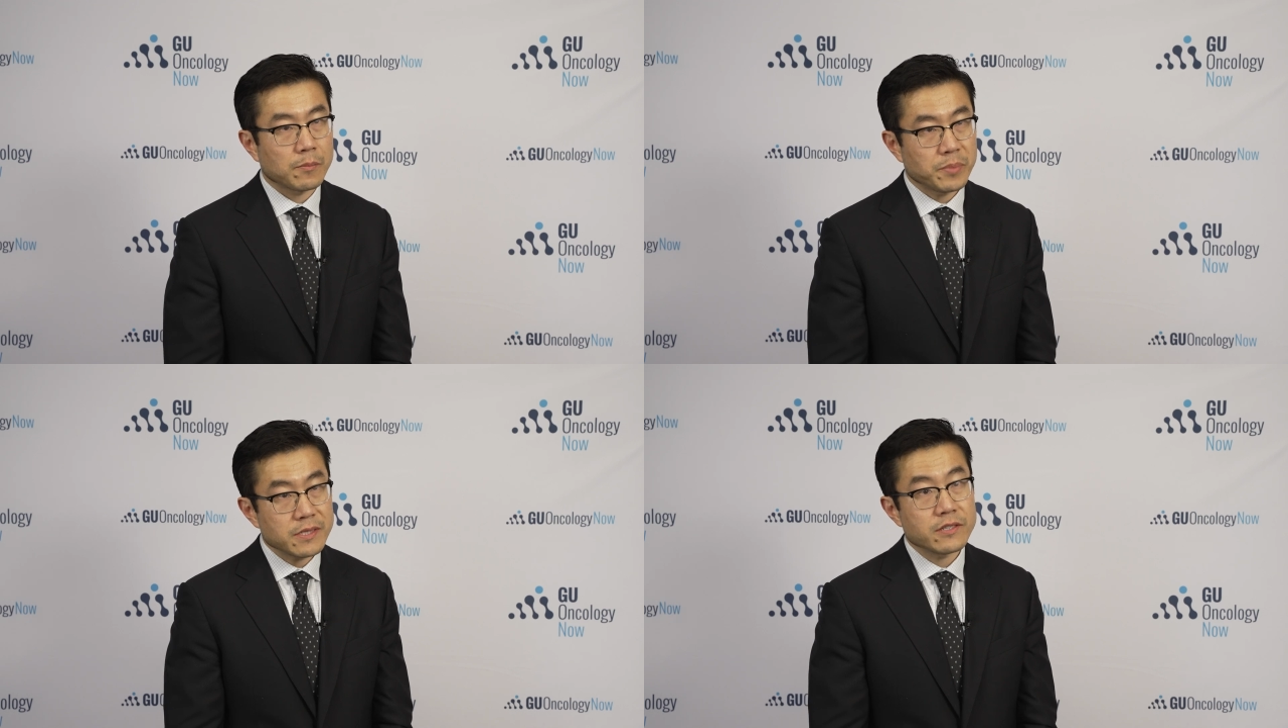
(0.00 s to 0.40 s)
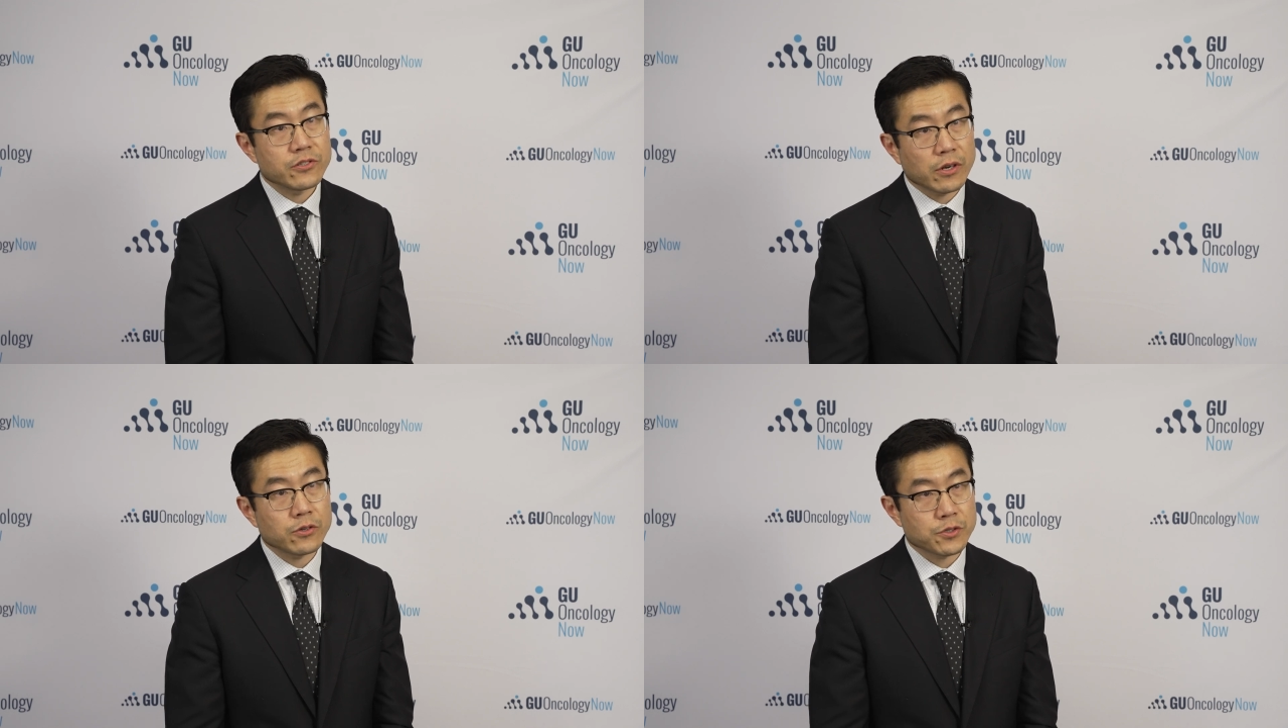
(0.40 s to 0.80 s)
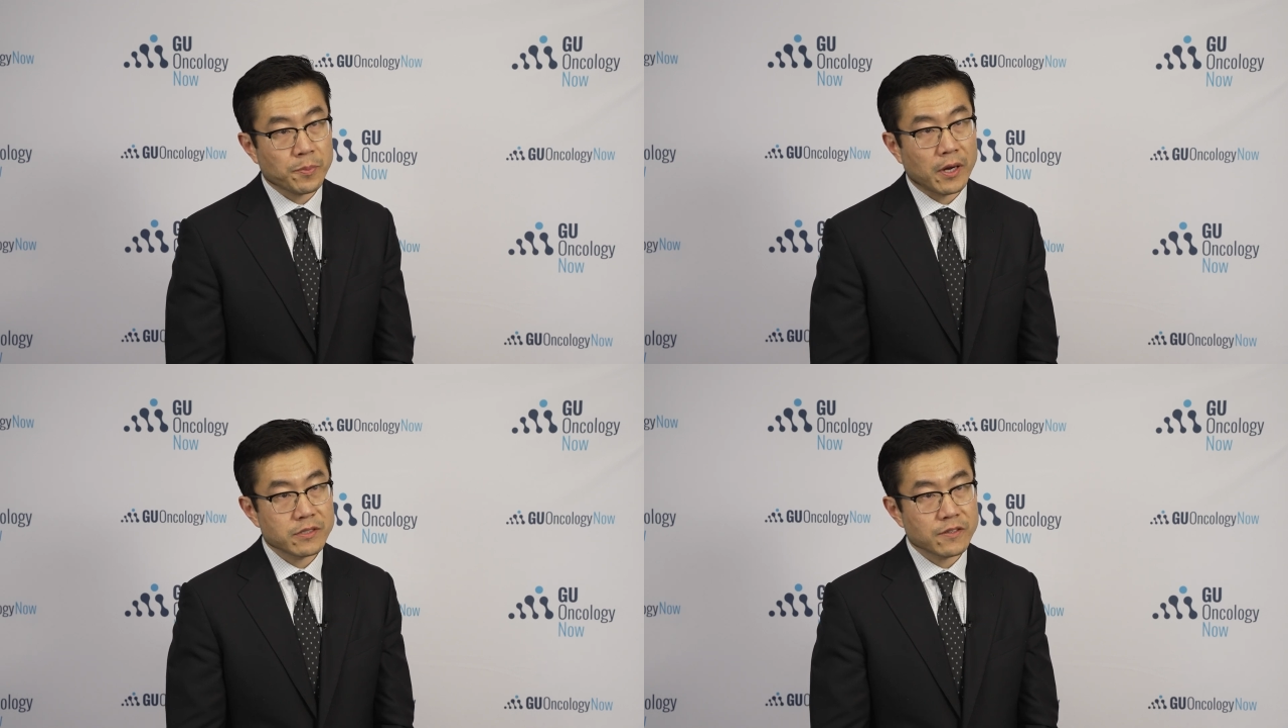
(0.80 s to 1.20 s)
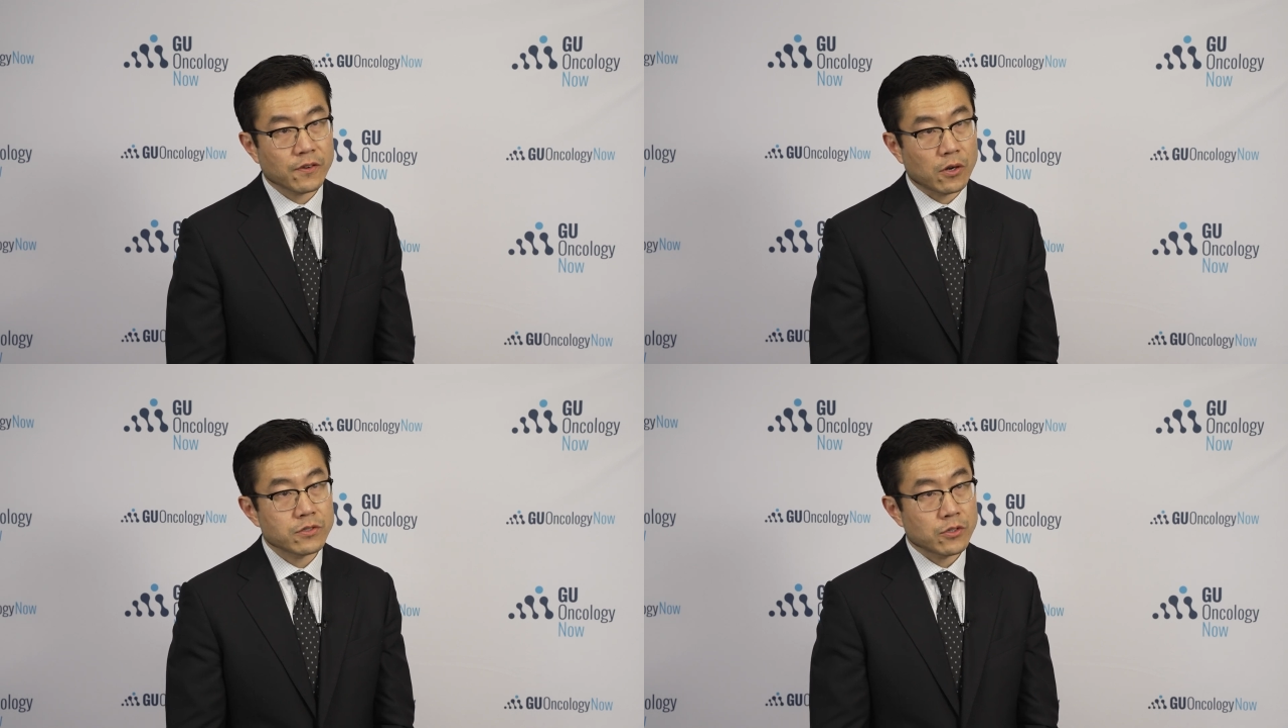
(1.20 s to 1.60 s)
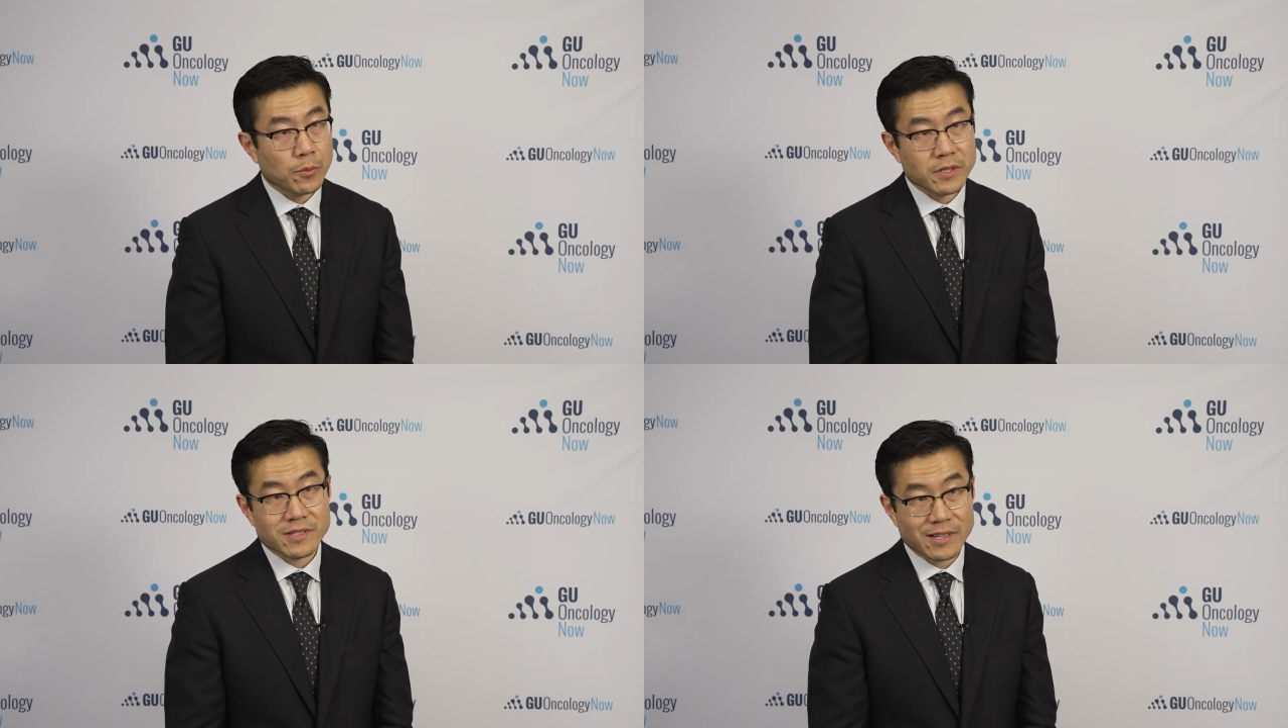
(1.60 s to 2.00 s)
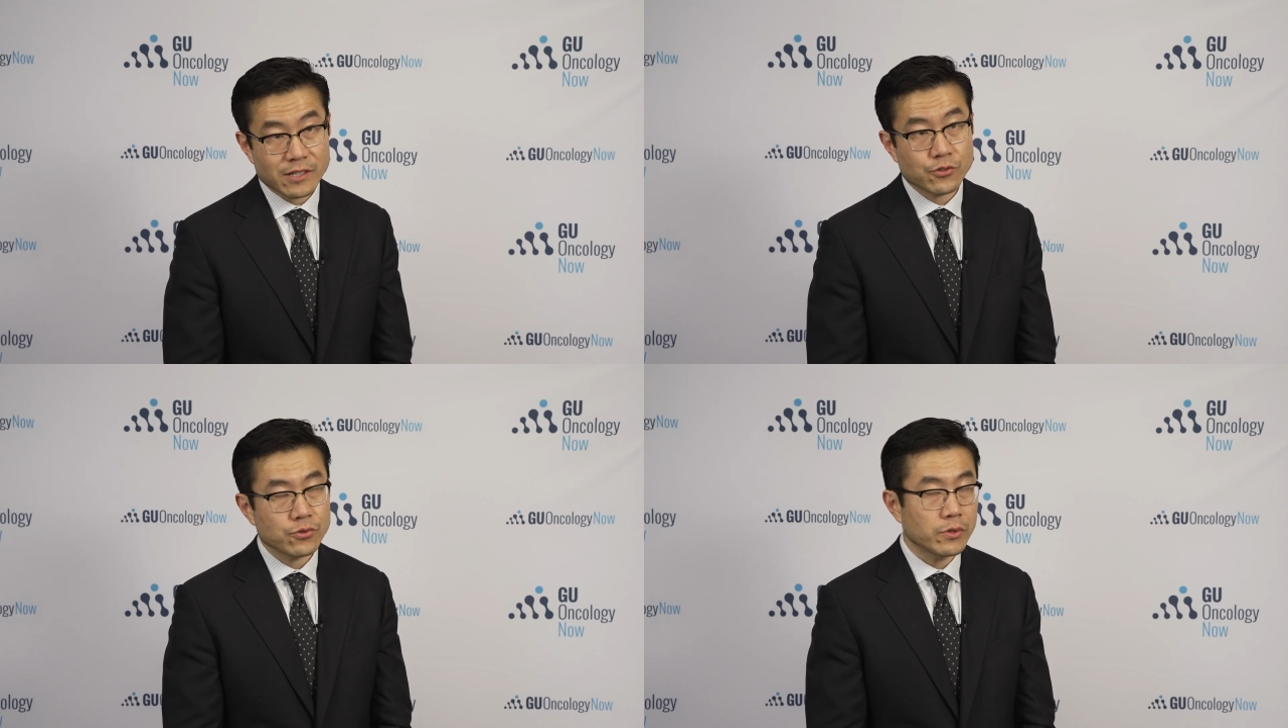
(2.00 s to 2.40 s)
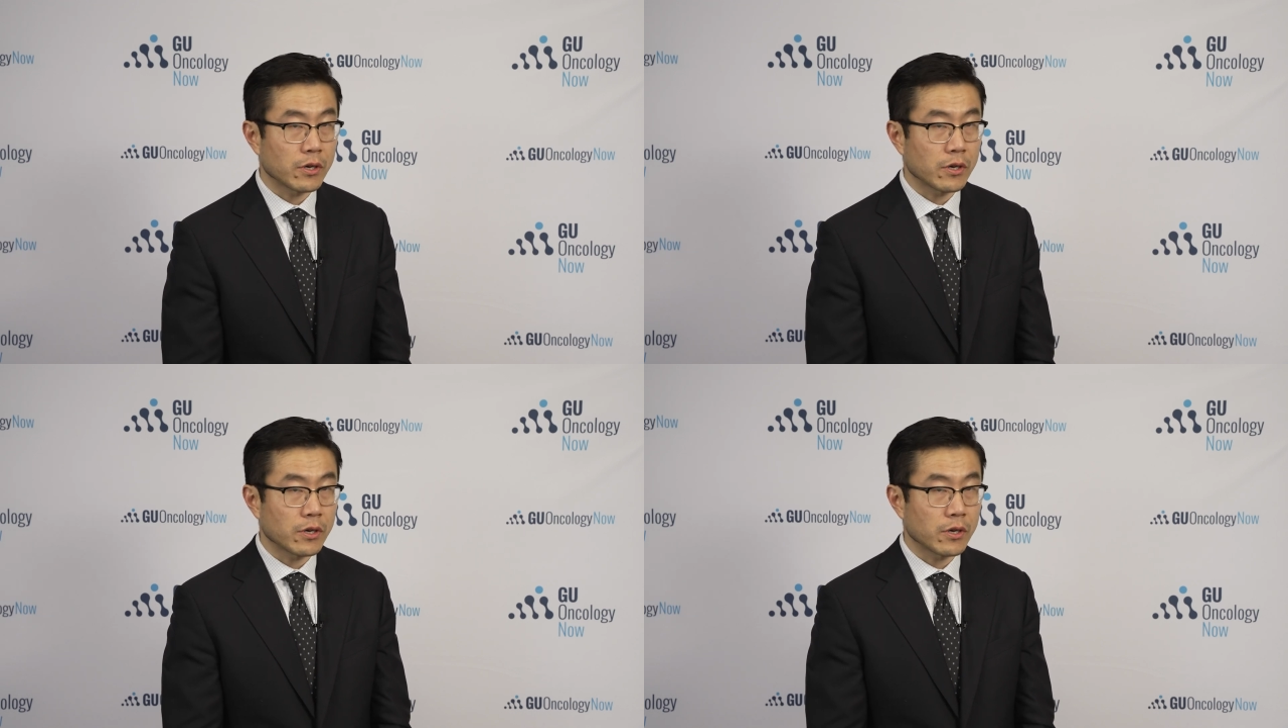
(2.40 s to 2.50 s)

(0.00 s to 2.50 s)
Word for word: BCG unresponsive carcinoma in situ,